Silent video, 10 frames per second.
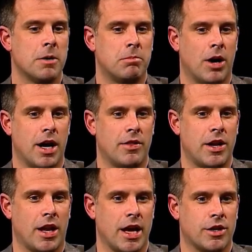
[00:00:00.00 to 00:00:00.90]
But
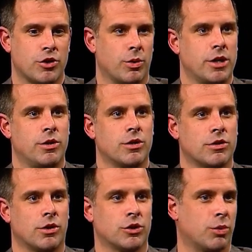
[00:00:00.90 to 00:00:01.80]
then, like, you're 22 years
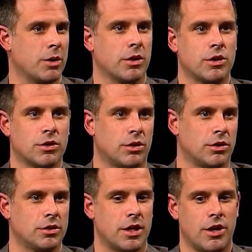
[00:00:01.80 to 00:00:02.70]
old, 21 years
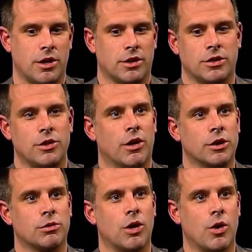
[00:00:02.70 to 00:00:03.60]
old, and then all of a sudden you're on
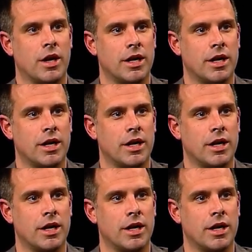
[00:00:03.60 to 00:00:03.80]
your own.